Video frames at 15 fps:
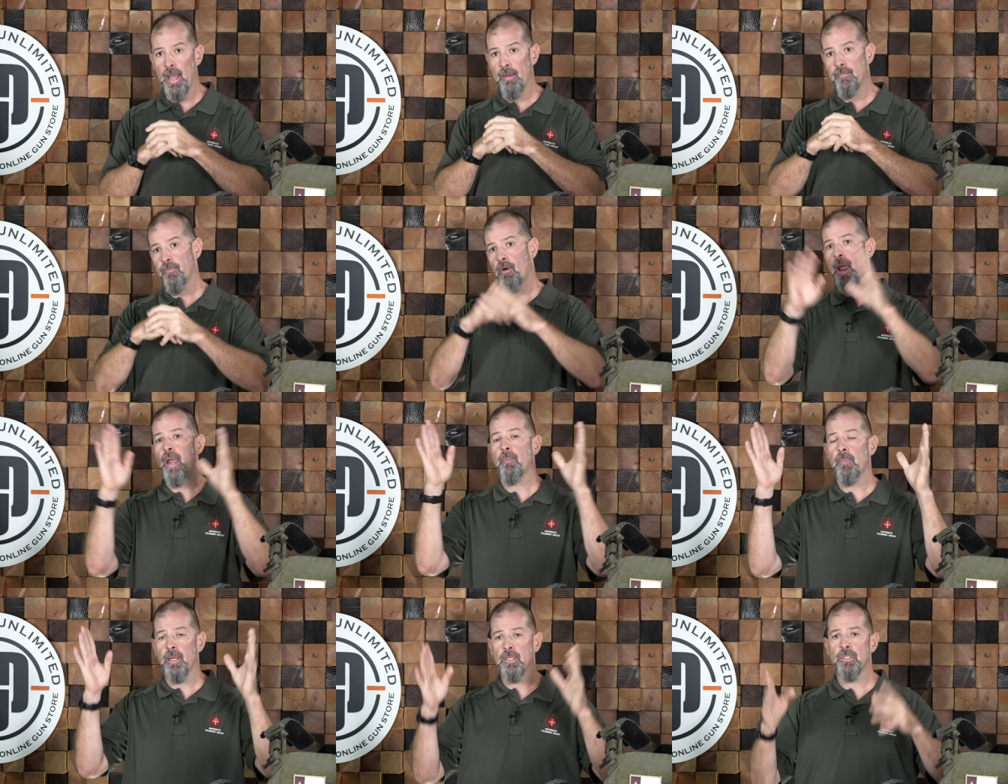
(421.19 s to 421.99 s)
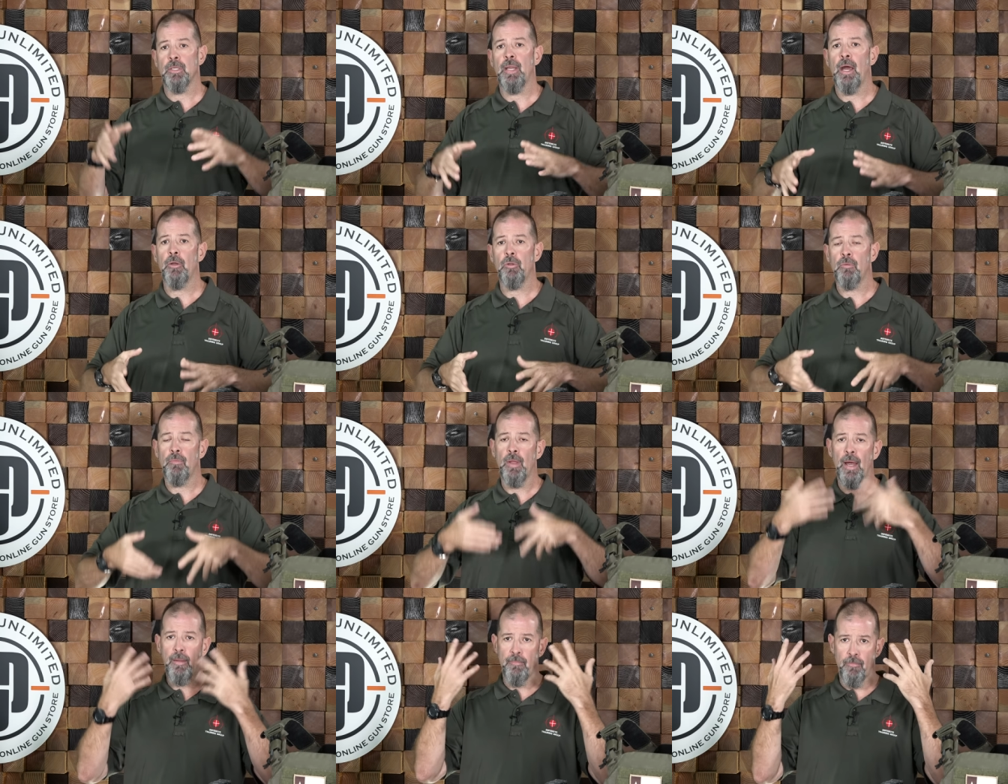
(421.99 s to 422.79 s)
and fragments, and now you've
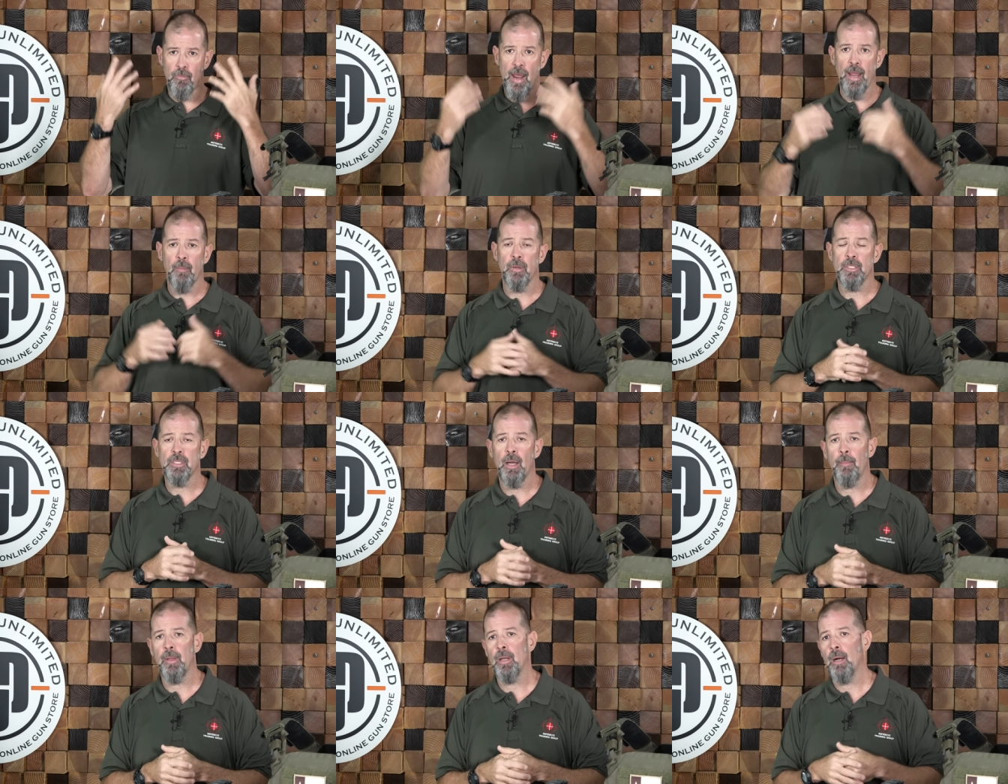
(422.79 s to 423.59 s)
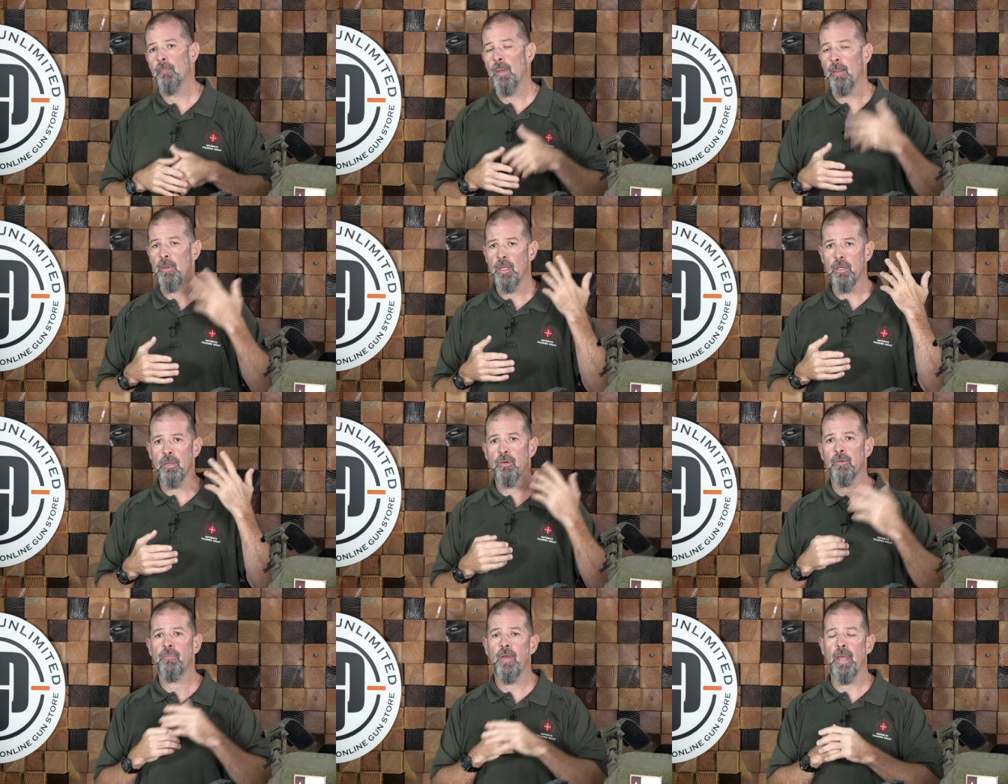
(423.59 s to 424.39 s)
got fragments coming up maybe into
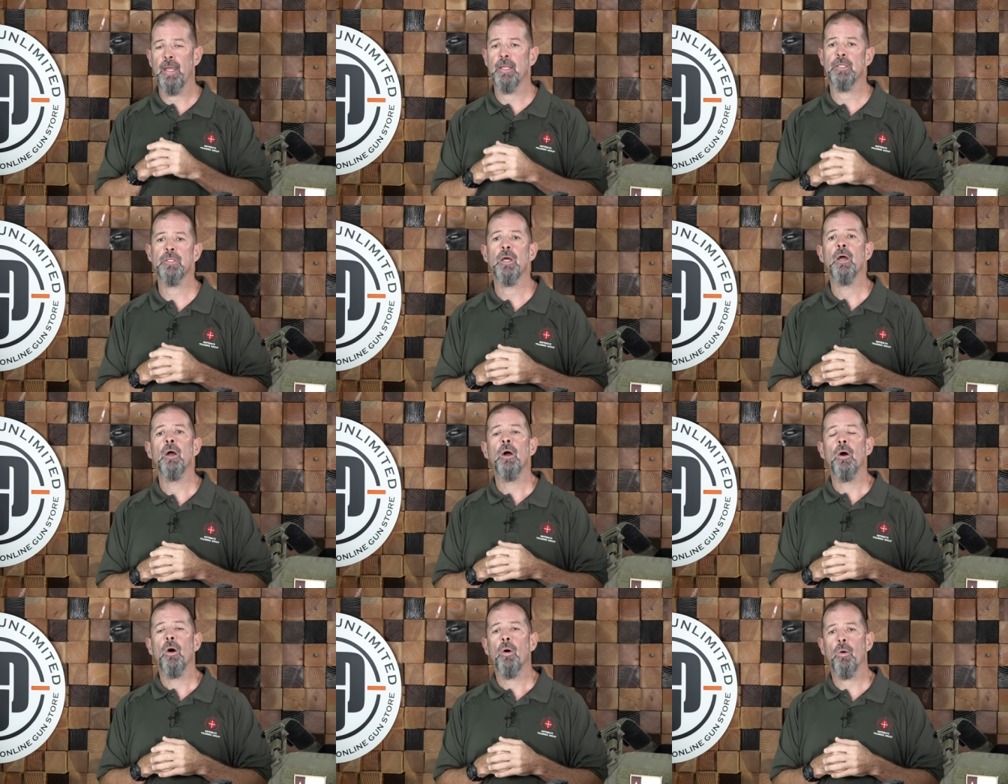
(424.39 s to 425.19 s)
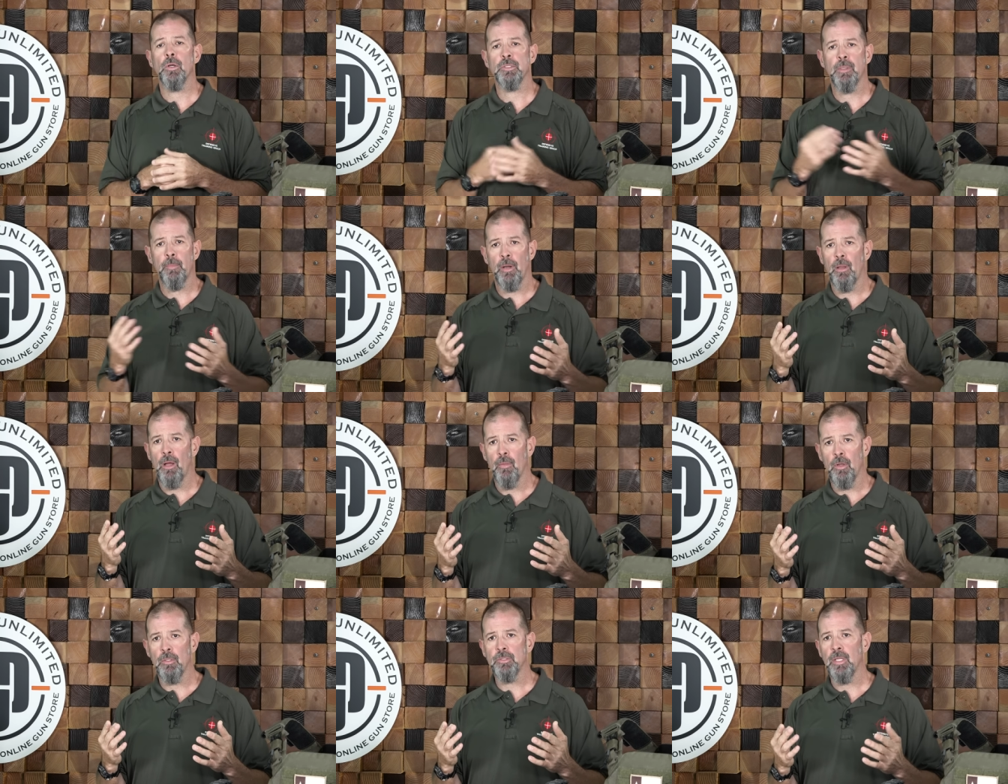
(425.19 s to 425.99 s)
your face or something
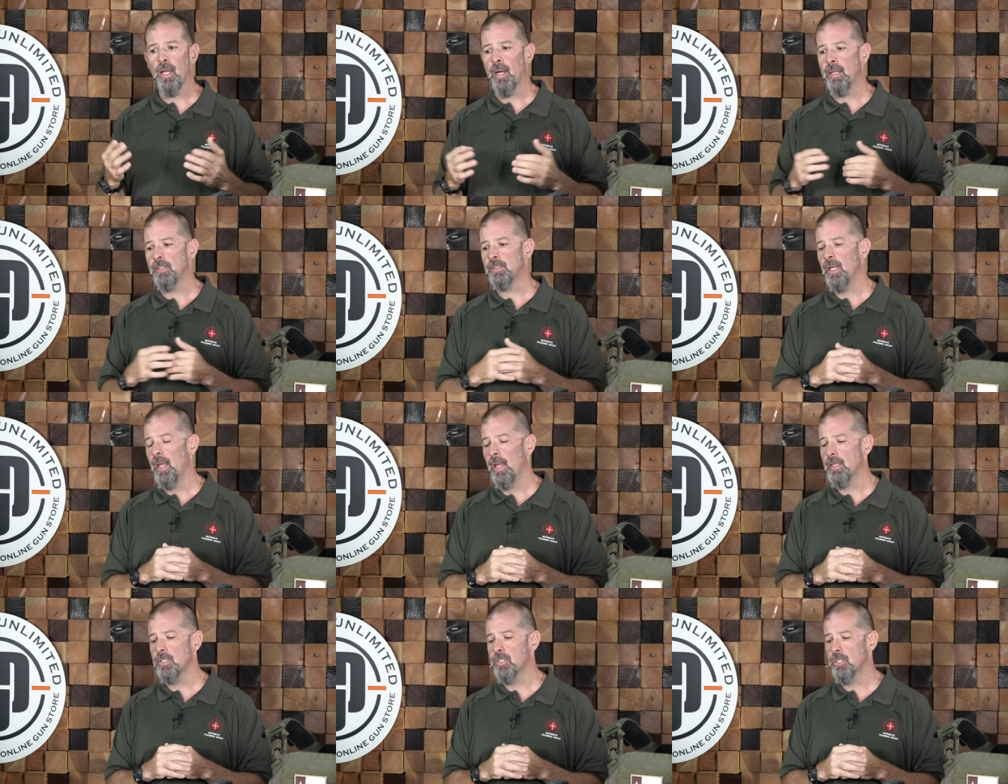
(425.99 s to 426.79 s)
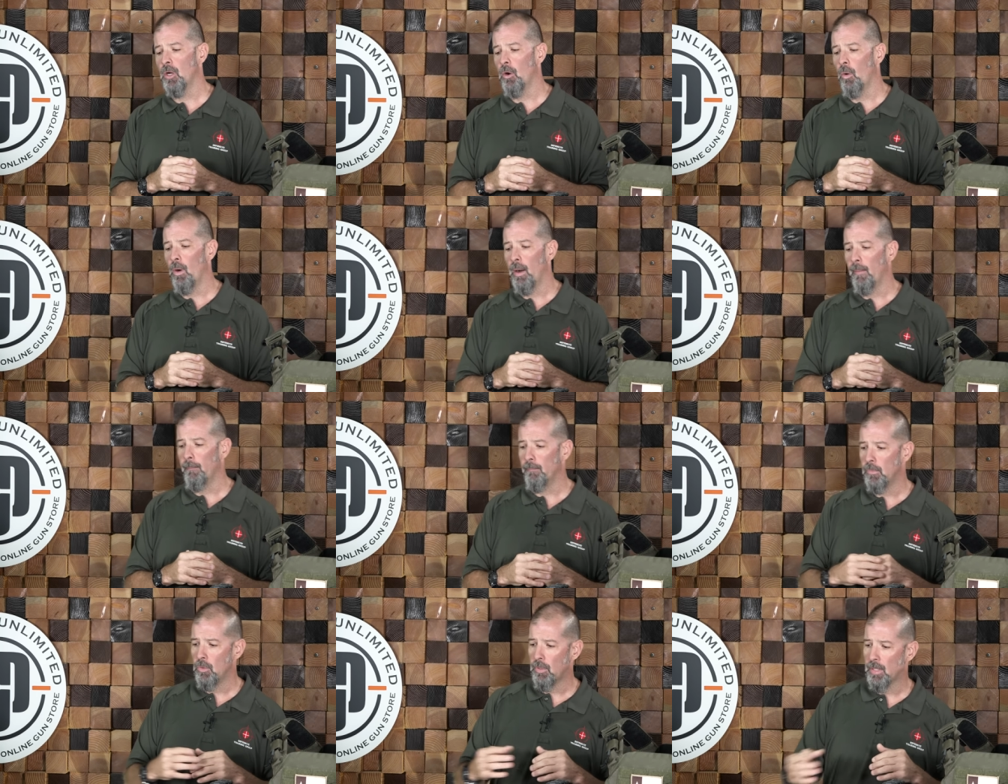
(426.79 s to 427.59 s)
along those lines. And so
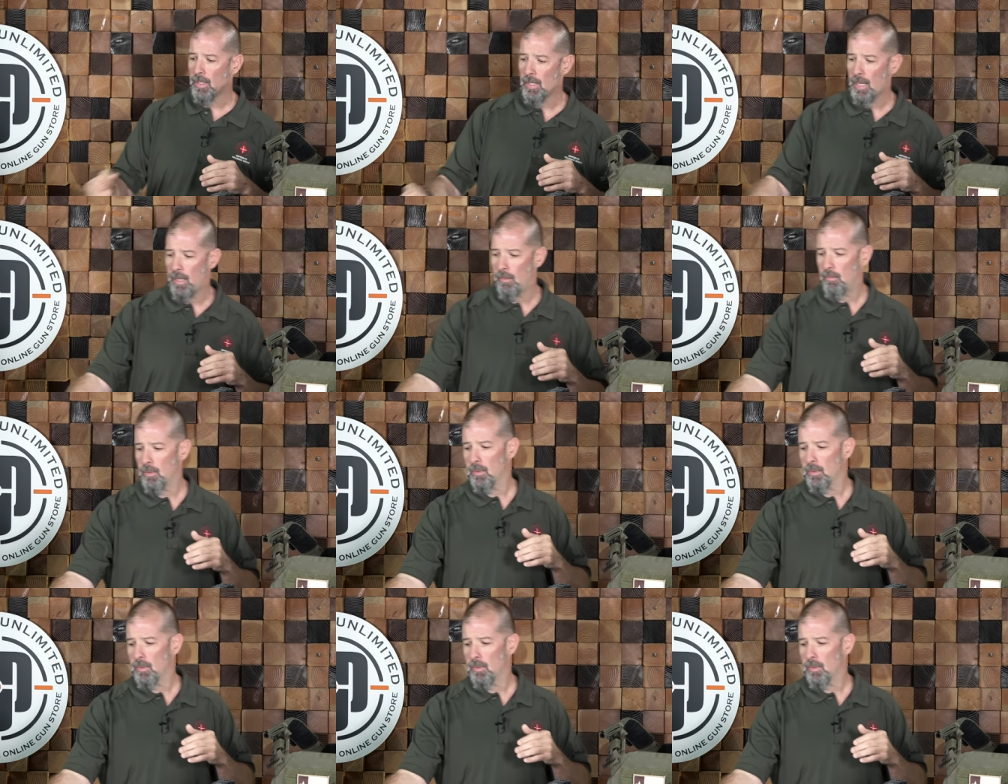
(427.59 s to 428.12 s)
um, you can get,